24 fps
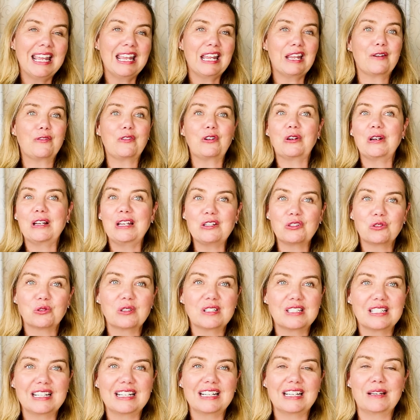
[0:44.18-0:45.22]
If you're
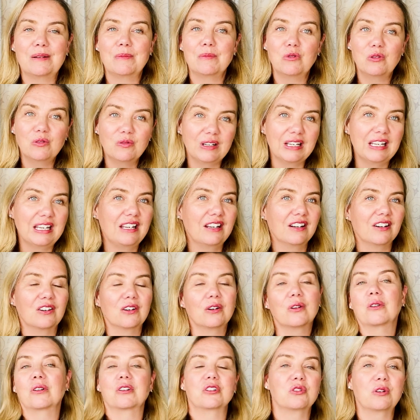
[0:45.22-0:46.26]
interested in moving here
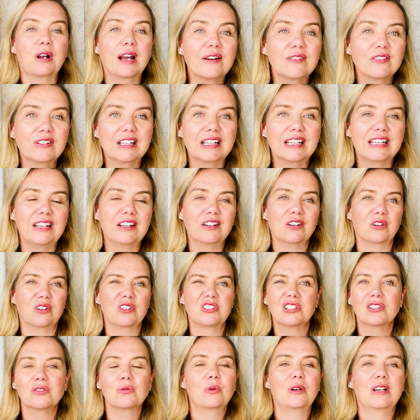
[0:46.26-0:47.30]
or traveling here or
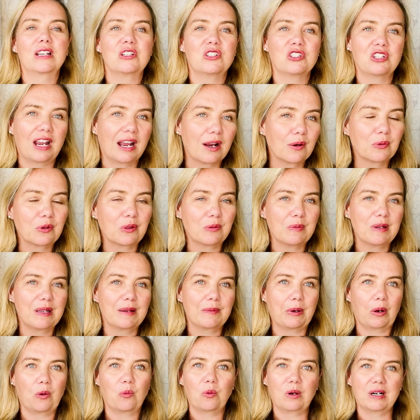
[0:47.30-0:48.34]
just want to chat with me
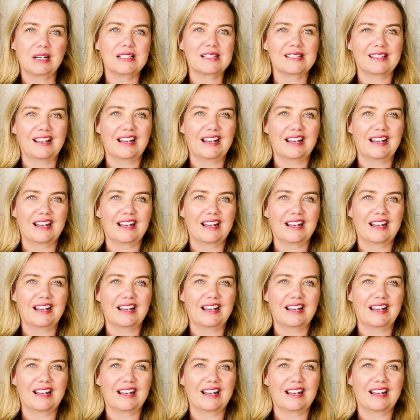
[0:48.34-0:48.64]
about what it's